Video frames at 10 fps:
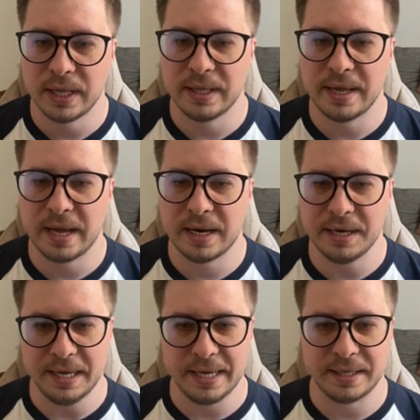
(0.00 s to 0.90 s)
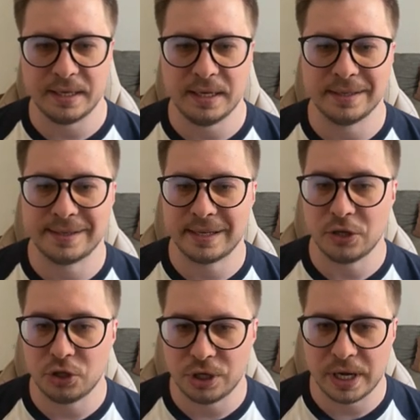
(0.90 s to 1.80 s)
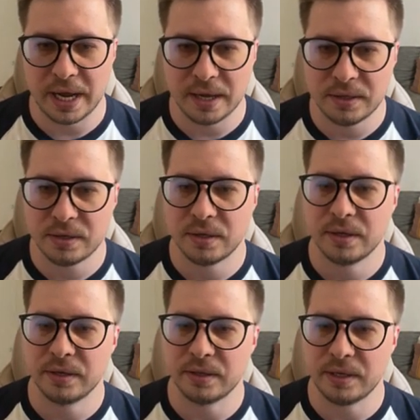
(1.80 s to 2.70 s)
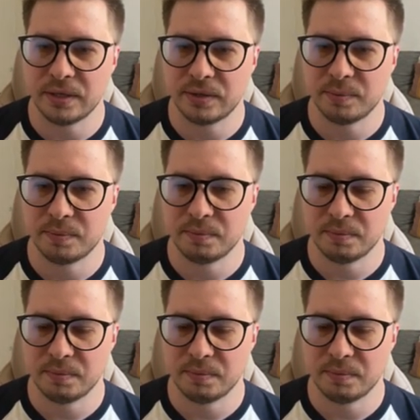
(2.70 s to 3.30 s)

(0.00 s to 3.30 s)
then it instantiates this